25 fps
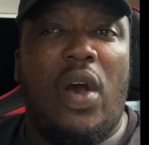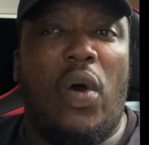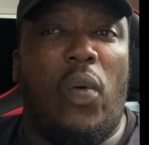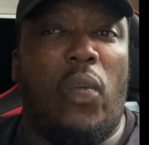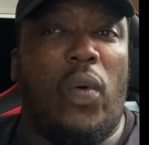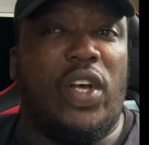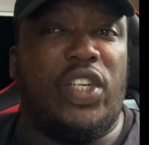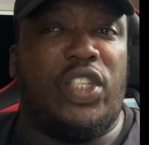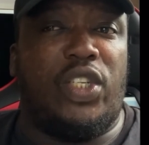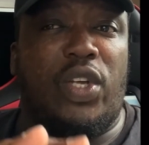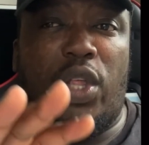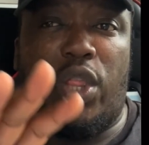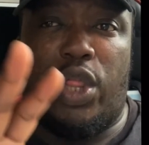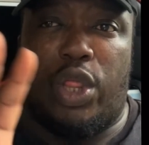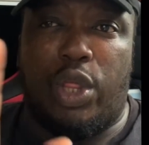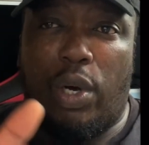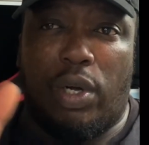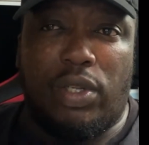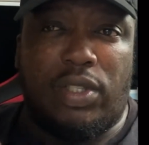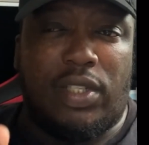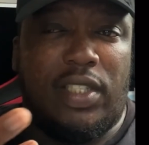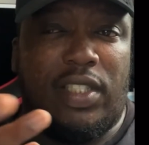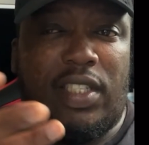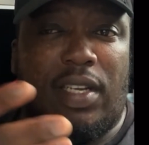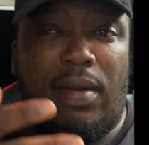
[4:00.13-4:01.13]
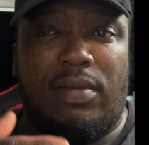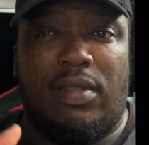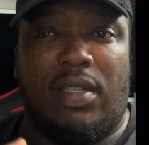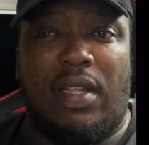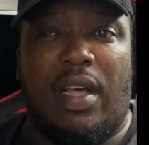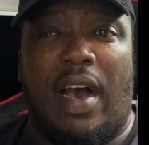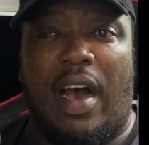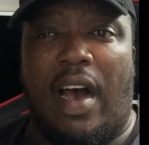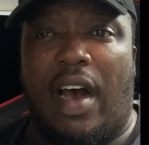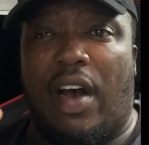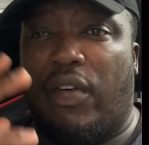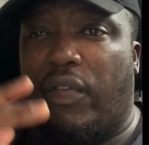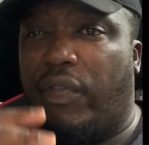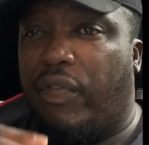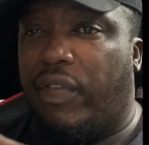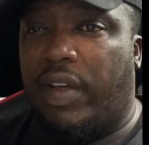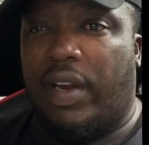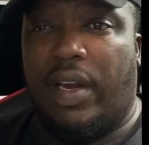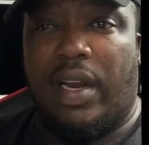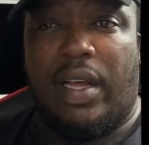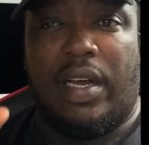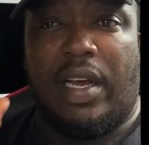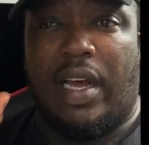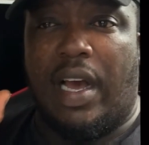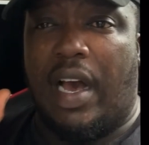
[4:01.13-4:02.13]
what's your thoughts in terms of the outfit?
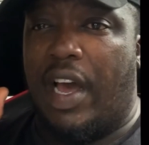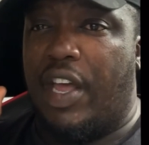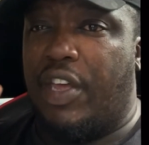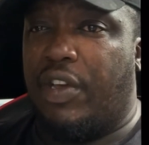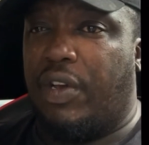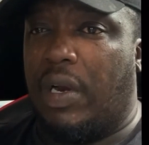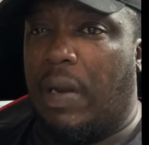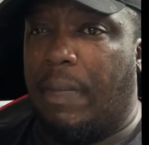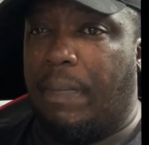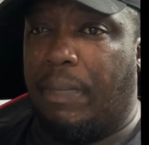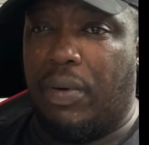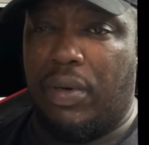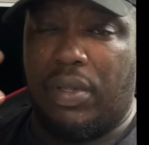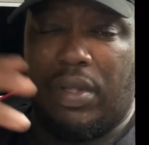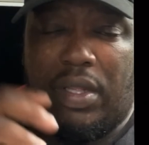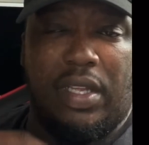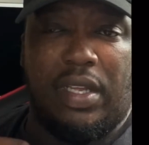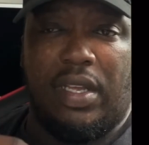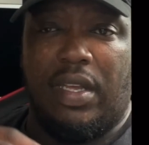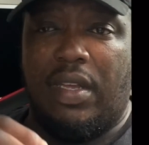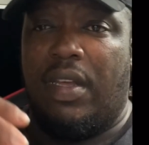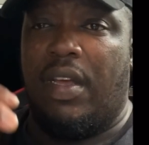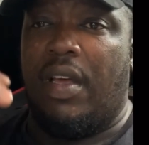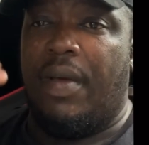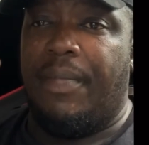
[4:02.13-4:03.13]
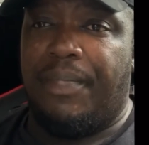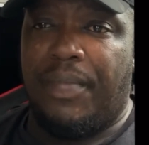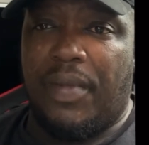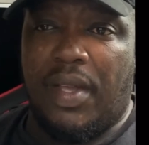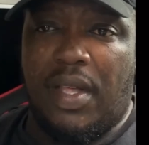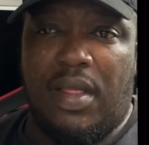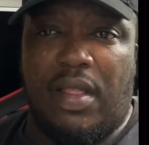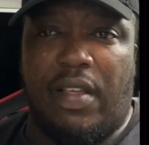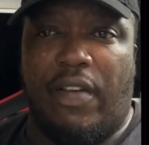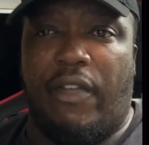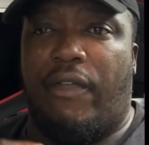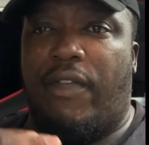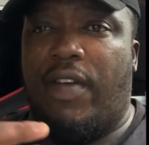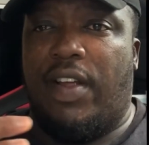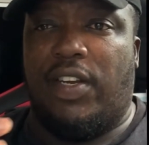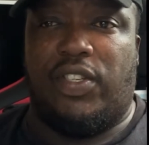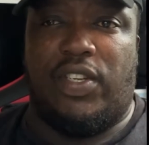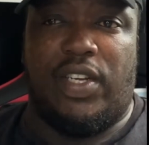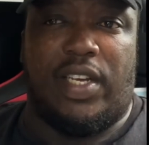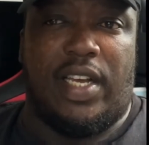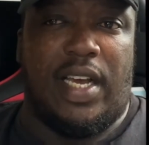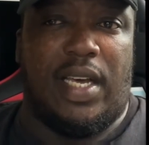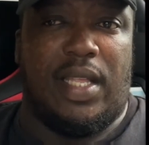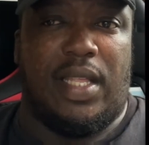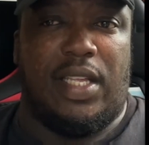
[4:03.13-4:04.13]
Like, how are you going to put the fit
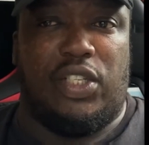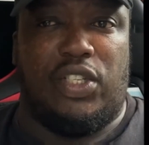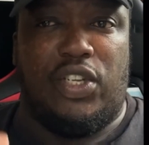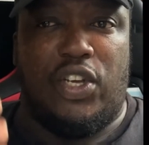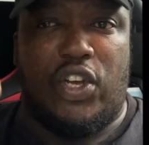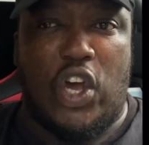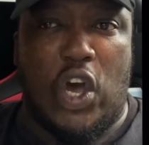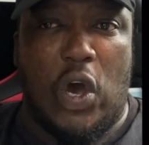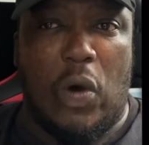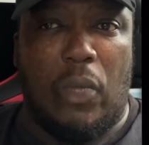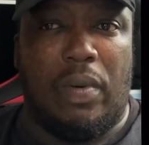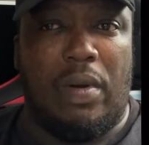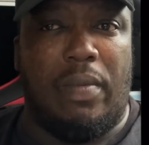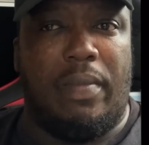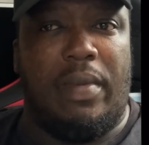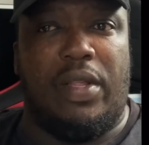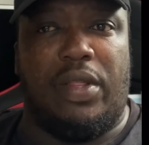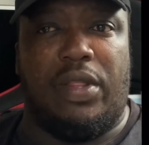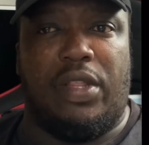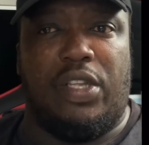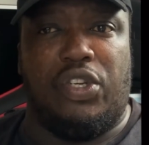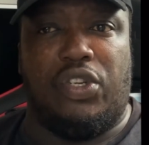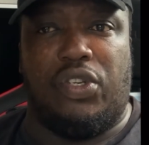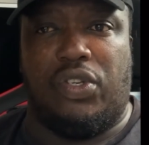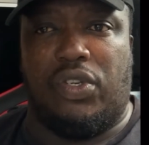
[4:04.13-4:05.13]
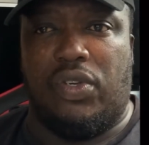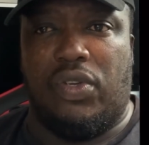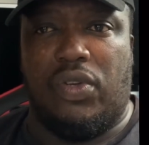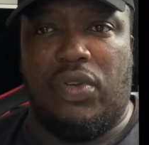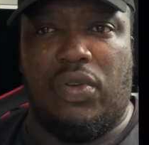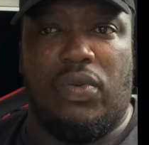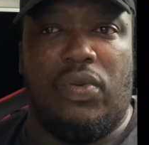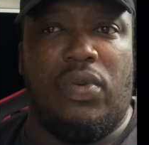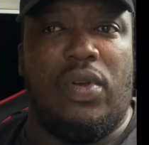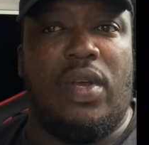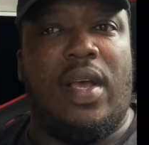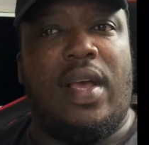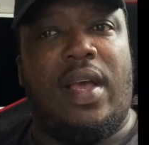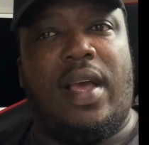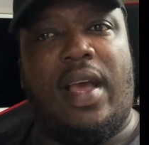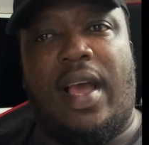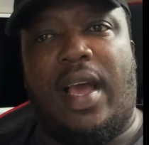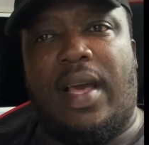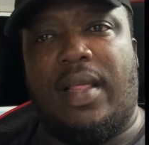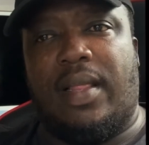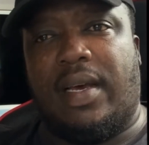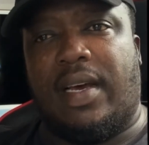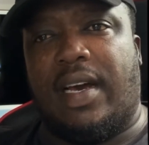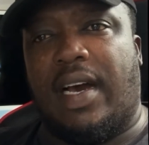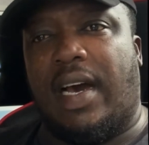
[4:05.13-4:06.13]
together to complement the shoe
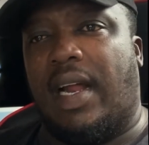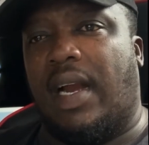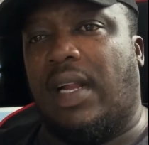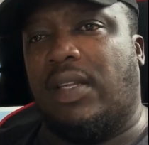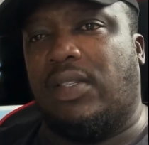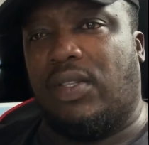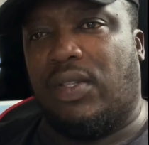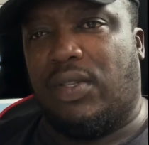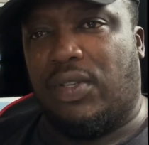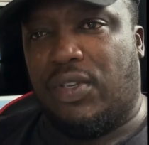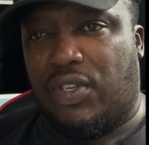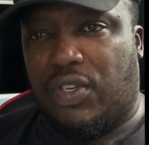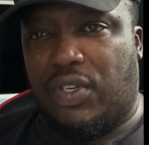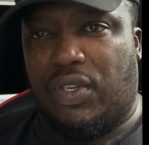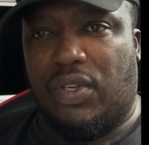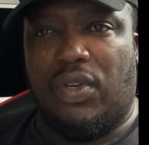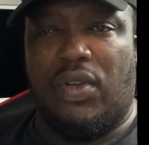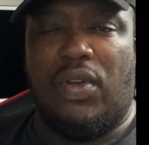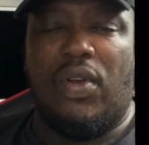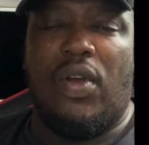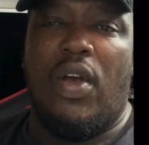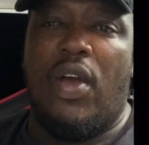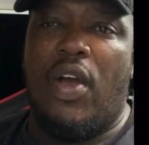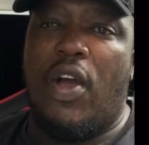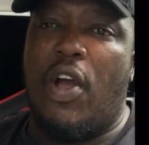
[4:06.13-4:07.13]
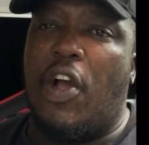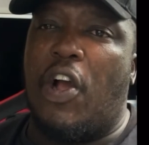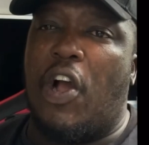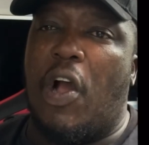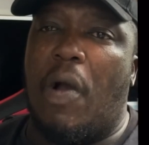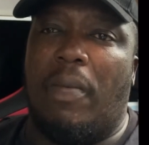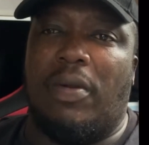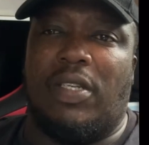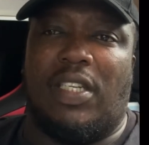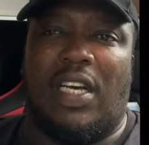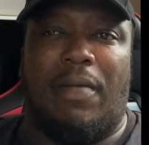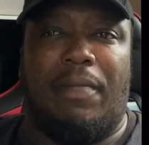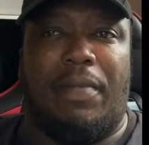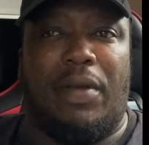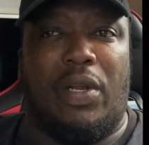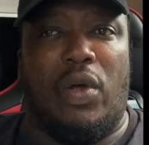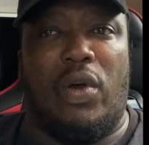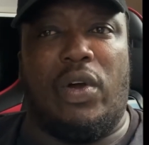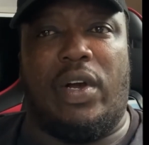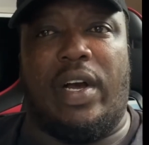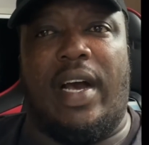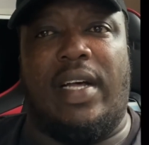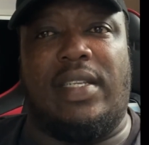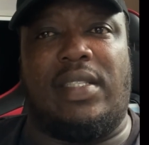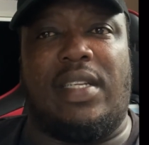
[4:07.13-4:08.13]
and the colors on the shoe? Comment down below,
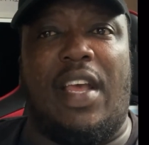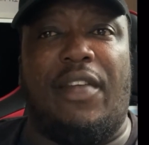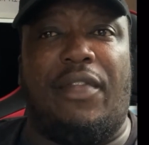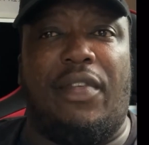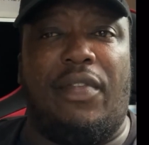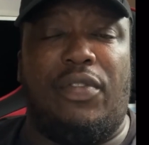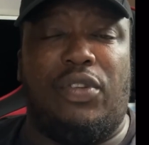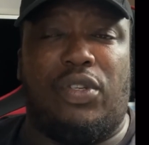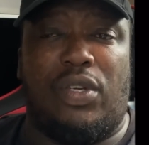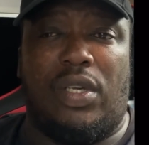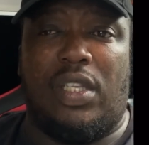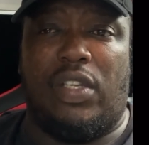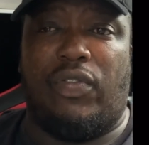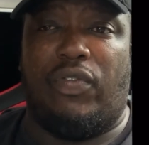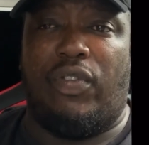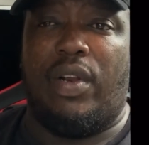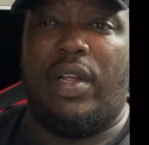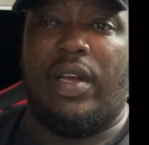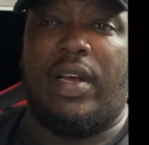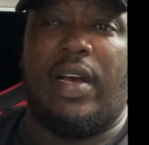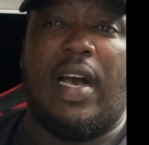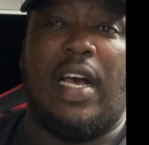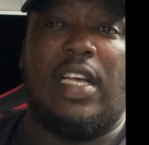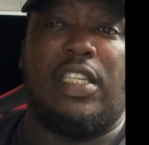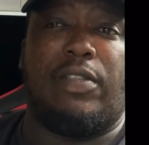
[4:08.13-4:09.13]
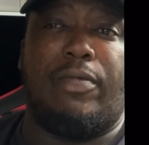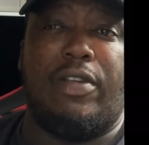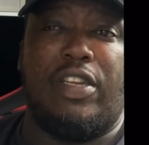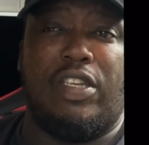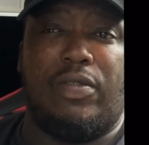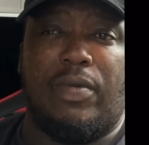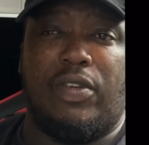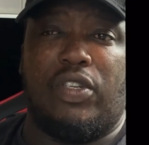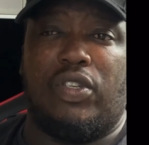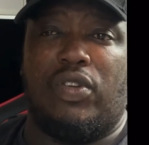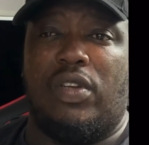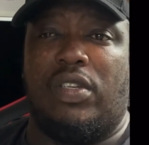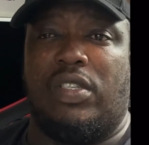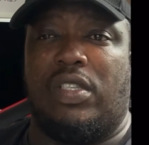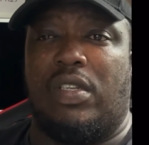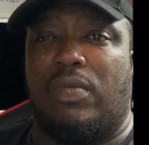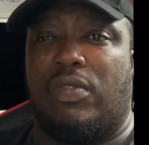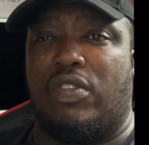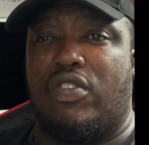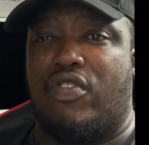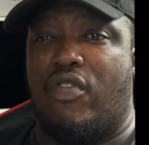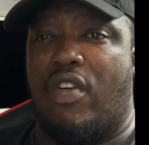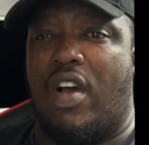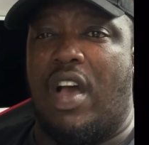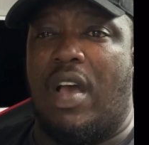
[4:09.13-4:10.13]
guys. If you enjoyed this video, guys, please make sure you
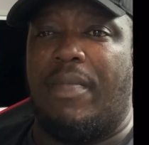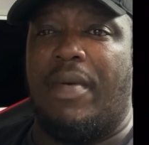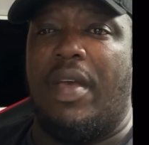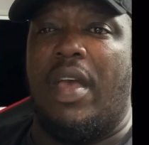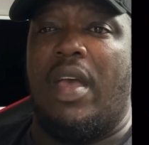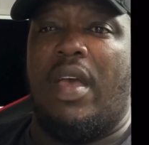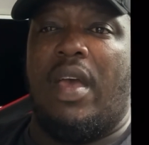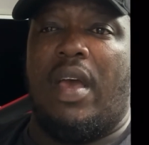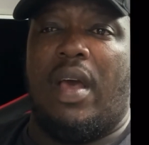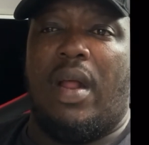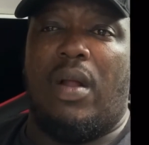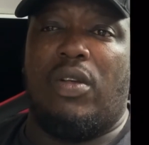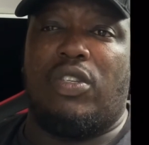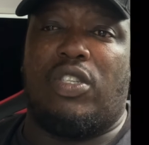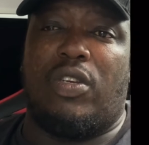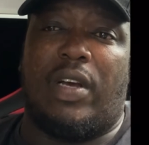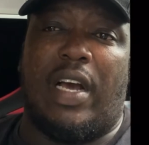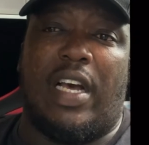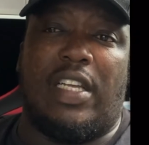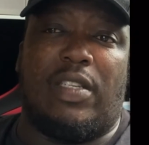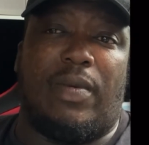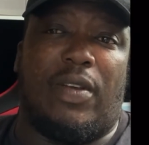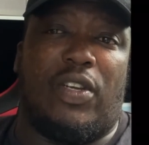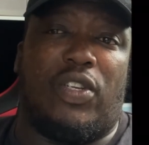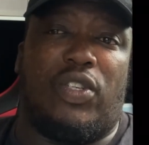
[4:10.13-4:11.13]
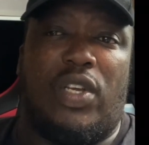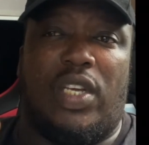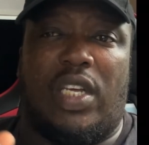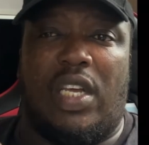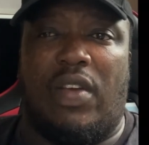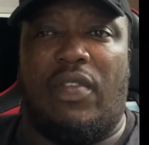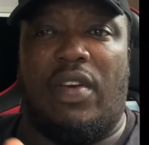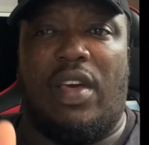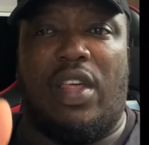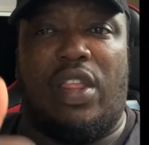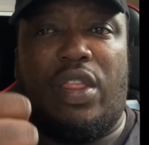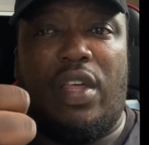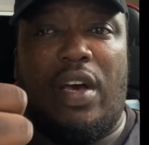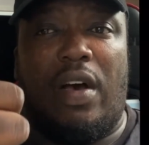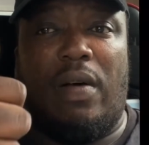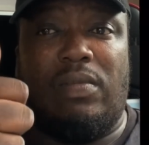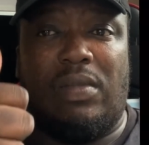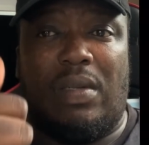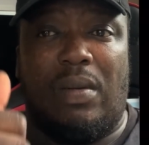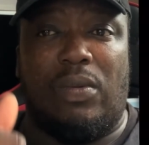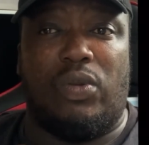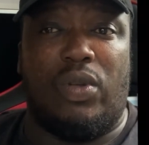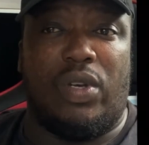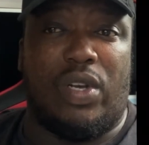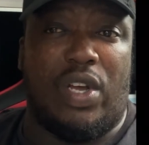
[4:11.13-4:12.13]
subscribe. And also, guys, make sure you give it a thumbs
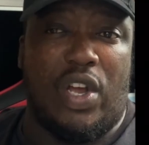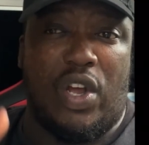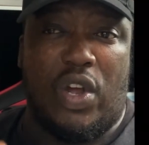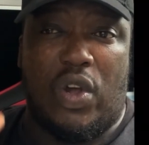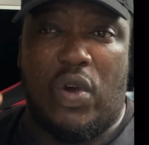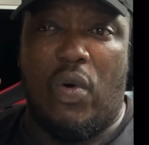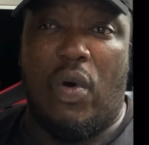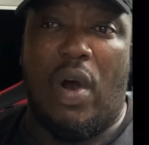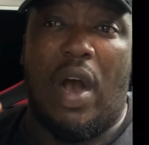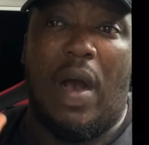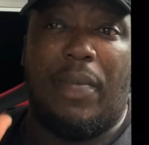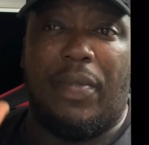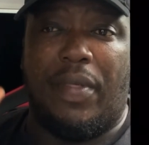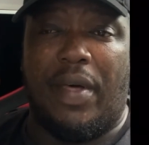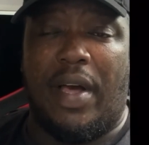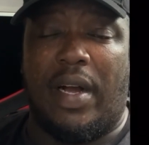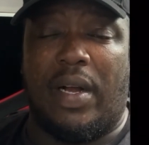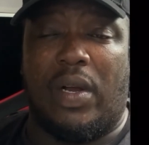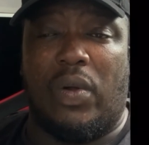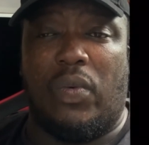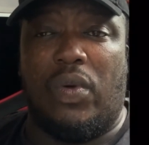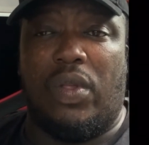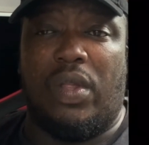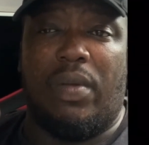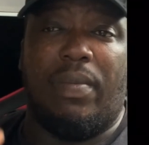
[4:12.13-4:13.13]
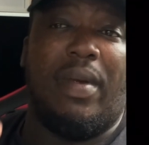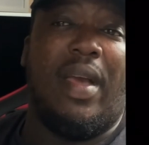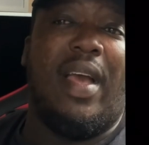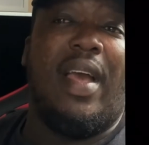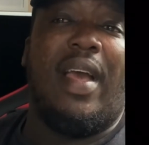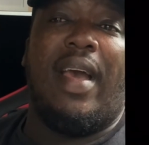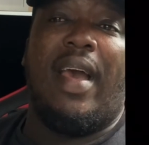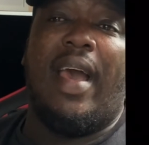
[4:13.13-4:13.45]
up so it can go up the algorithm.